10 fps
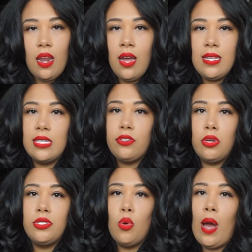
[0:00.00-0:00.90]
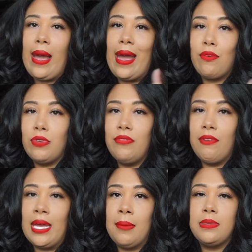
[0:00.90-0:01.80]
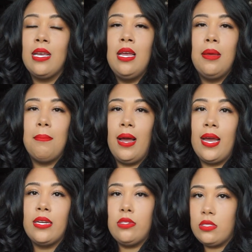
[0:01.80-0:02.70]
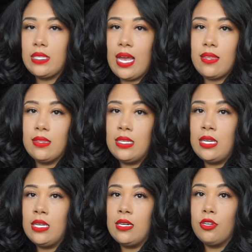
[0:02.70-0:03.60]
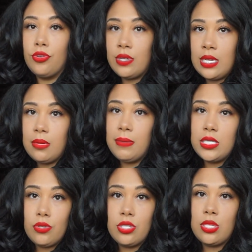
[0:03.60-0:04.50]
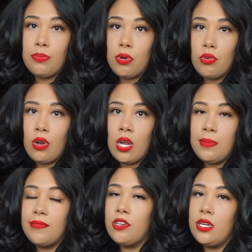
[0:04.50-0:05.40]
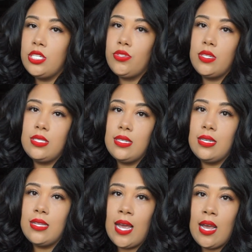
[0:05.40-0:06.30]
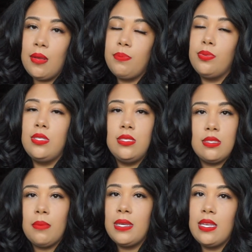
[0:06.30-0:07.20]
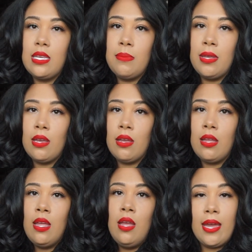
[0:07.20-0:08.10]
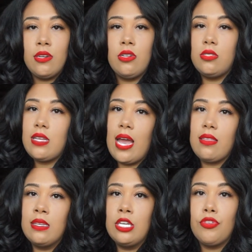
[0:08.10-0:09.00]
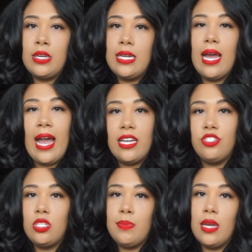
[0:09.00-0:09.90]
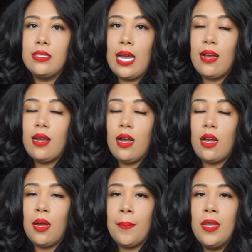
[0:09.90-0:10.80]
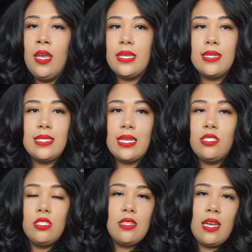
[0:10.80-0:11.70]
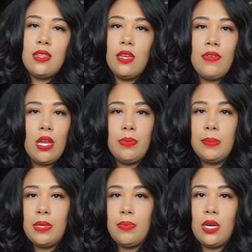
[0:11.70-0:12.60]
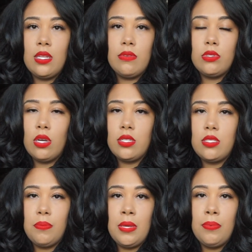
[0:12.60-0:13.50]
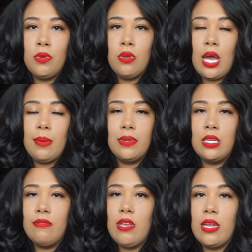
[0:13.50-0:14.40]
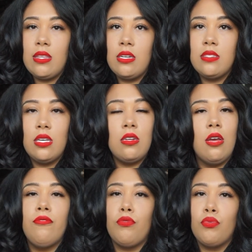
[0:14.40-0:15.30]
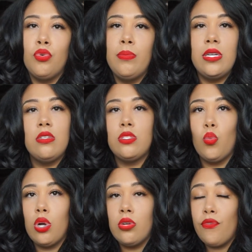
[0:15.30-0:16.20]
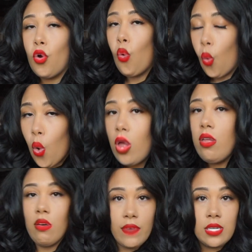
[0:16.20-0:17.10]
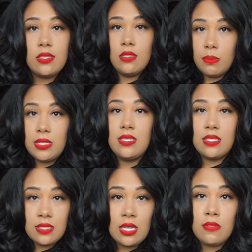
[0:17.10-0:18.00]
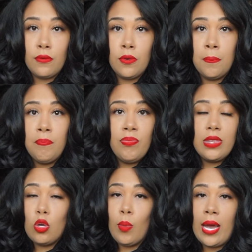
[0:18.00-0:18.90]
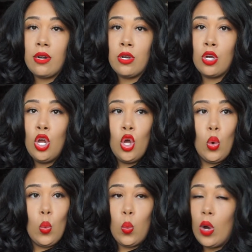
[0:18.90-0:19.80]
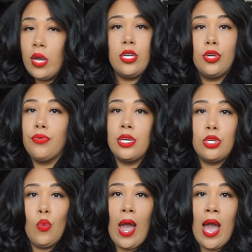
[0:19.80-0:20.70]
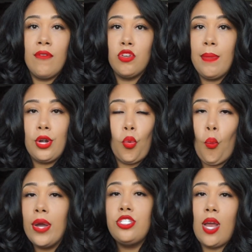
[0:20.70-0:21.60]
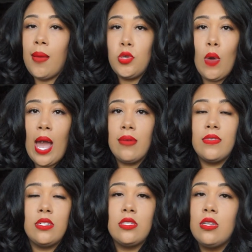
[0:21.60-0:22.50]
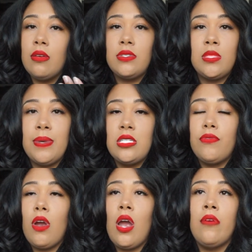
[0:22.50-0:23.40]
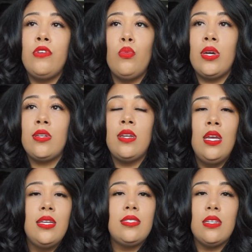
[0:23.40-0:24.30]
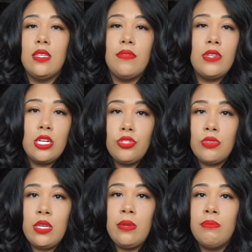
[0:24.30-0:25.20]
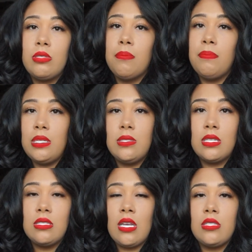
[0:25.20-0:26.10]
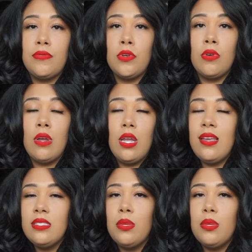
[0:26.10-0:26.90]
And that's also why I revamped my Nurse Kathleen Green mentorship program. If you're interested in that, please send me an email at nursekathleen@gmail.com, because I love helping people. I love talking to people. I believe that there's enough room in this world for all of us to be successful, no matter what career you have, no matter what job you have. There's enough space for everyone to live their dreams, be successful. It's